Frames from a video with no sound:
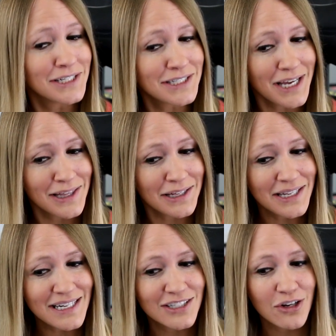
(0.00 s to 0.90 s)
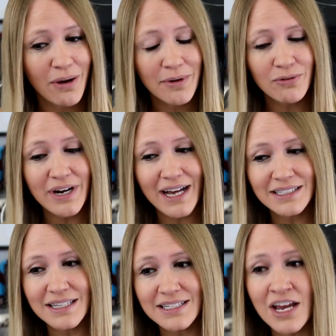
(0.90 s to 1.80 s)
to say the least, so I'm gonna
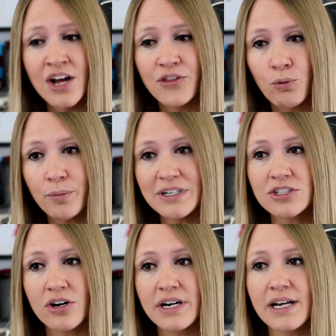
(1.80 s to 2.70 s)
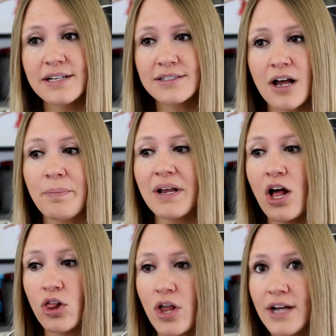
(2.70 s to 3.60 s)
react to this. There will be starting and stopping
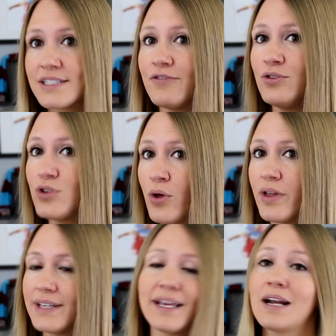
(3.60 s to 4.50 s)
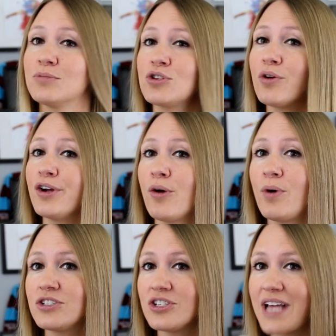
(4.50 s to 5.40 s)
a lot. If you don't like that, I'm sorry, go
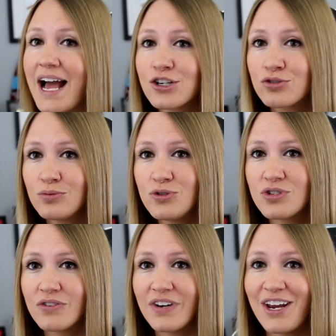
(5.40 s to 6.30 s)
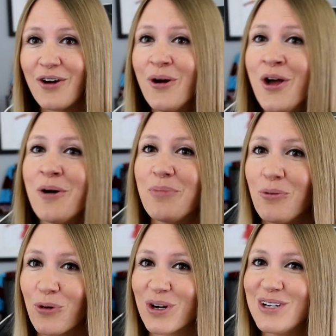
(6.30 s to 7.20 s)
watch his actual music video,
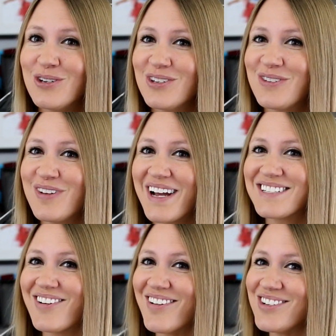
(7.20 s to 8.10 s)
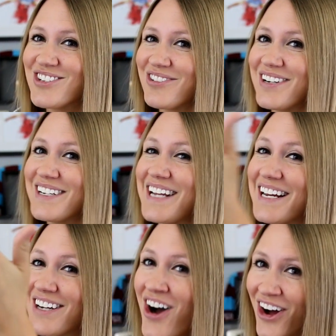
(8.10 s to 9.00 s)
but we're gonna do this. If you guys are enjoying
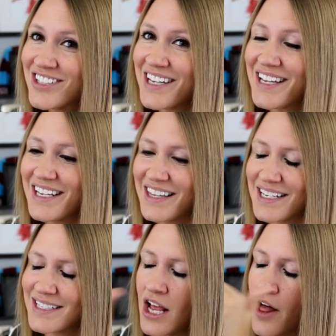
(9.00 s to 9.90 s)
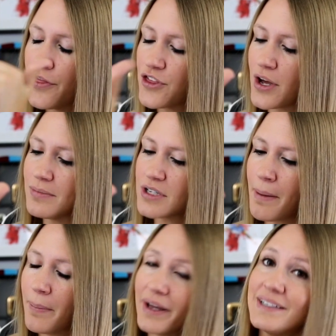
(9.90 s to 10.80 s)
content like this, the thumbs
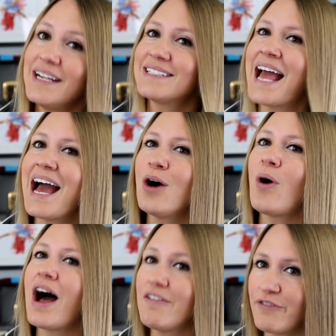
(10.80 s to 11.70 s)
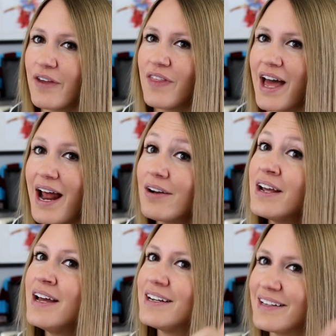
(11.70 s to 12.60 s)
up button is how I find that out.
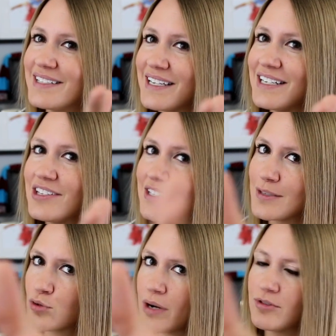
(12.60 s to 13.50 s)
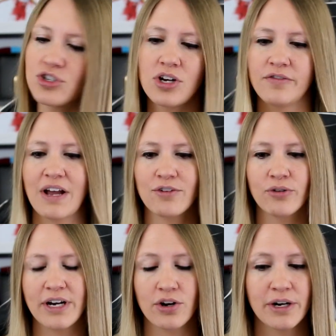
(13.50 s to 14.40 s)
Now let's get into this. Subscribe to the channel if you haven't
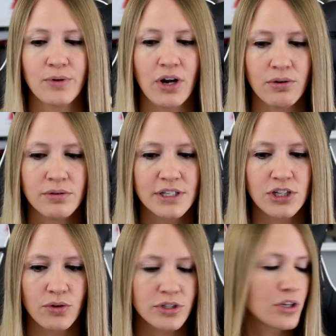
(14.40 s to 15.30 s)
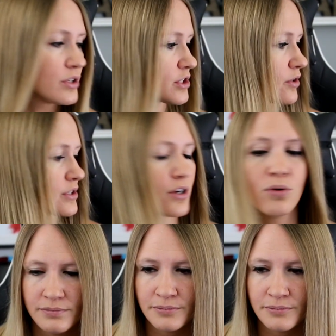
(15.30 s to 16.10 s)
already. Oh, here we go. Let's go, let's go, let's go, let's go.